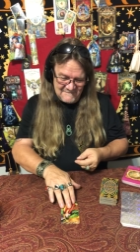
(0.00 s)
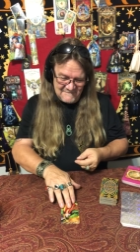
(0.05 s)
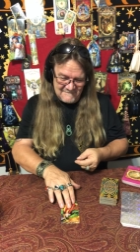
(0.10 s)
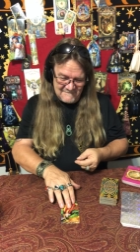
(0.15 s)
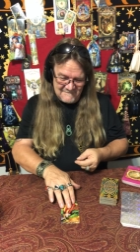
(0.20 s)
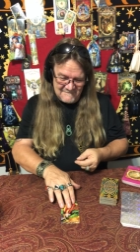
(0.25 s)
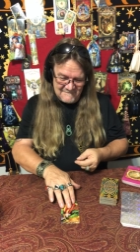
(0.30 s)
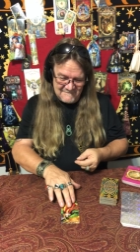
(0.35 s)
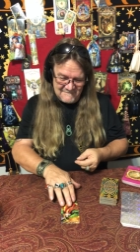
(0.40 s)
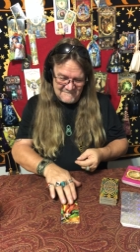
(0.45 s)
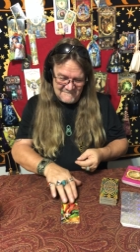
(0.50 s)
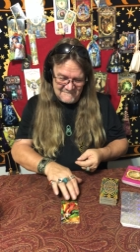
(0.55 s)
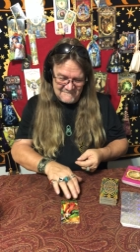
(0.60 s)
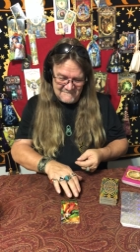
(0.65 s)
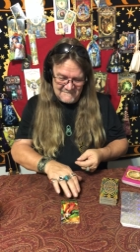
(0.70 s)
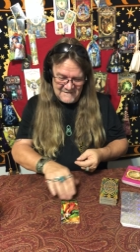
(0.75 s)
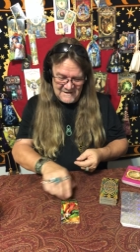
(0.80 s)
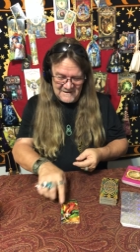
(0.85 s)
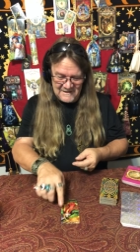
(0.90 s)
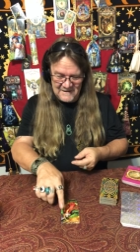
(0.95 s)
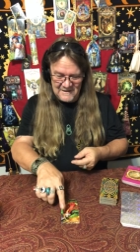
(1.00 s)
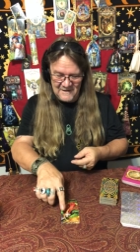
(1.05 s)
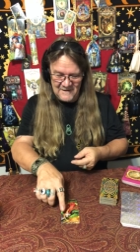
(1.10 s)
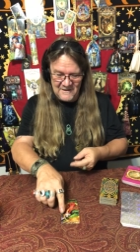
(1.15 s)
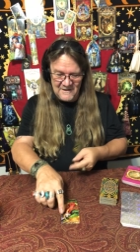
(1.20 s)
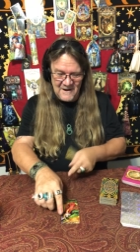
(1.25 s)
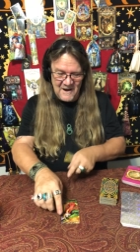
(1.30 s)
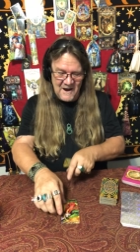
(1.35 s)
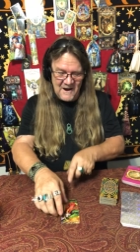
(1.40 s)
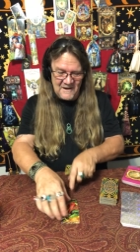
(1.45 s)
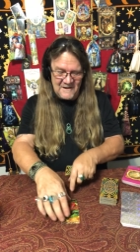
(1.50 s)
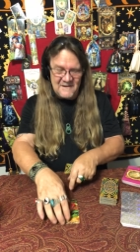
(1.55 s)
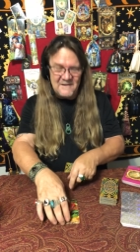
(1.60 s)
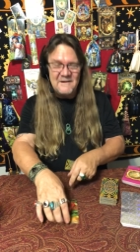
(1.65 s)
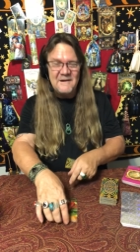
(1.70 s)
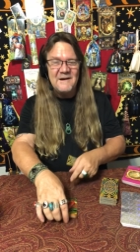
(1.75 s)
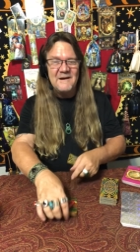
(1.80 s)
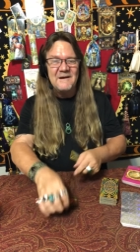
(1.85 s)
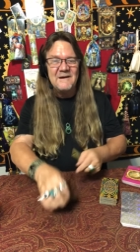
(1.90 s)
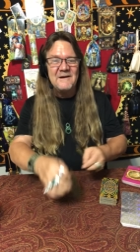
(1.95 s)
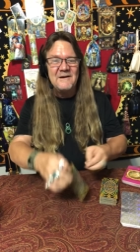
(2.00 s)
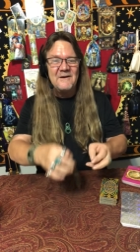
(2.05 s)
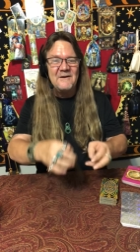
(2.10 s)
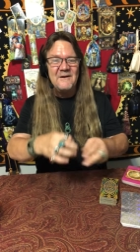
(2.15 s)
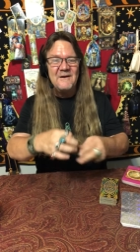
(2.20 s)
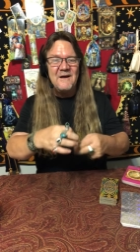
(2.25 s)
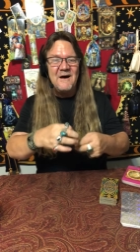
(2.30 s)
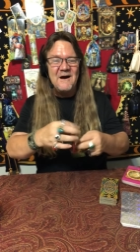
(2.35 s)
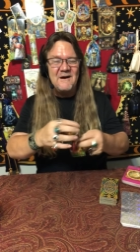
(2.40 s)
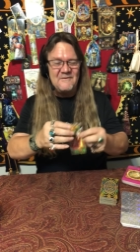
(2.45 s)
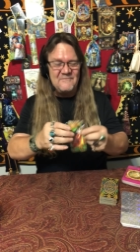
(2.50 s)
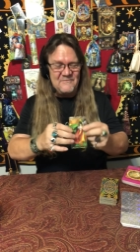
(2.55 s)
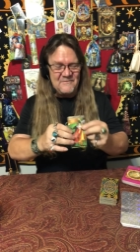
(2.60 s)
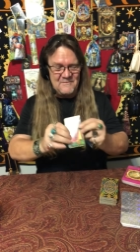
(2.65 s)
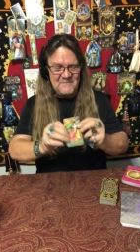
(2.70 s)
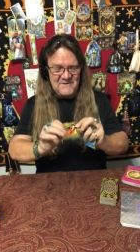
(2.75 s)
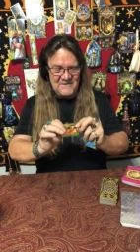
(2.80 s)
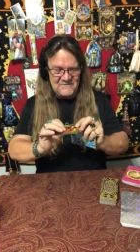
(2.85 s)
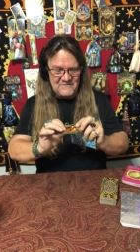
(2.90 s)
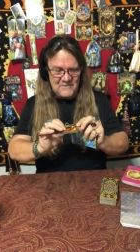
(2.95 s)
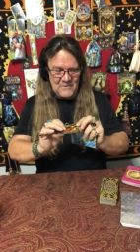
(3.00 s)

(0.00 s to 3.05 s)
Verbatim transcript: Mm -hmm. A little luck, a little luck from these